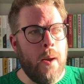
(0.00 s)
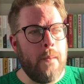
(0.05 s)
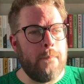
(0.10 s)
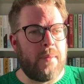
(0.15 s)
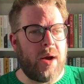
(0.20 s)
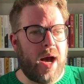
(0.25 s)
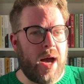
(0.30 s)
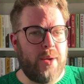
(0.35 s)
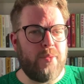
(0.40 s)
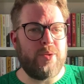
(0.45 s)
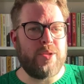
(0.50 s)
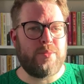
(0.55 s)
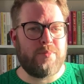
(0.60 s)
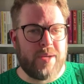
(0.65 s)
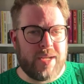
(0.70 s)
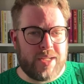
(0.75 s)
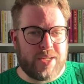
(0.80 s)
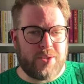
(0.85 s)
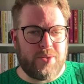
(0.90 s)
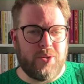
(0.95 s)
But I will
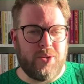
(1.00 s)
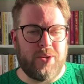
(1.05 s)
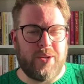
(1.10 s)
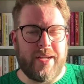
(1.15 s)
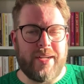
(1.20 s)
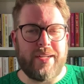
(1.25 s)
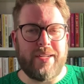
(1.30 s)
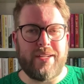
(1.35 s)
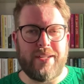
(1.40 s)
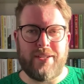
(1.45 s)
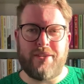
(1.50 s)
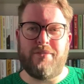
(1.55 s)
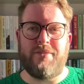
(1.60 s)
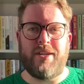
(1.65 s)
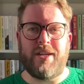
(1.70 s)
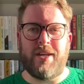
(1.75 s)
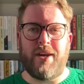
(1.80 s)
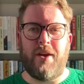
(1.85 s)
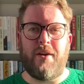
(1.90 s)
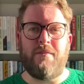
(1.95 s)
speak to you all in another
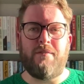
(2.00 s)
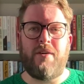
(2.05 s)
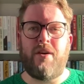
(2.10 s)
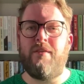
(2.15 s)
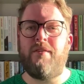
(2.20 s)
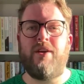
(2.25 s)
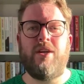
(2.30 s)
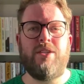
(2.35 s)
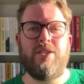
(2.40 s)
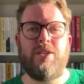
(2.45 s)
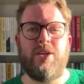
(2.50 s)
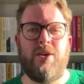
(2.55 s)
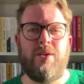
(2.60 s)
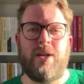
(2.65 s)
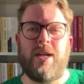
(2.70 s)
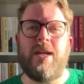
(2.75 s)
video very, very soon.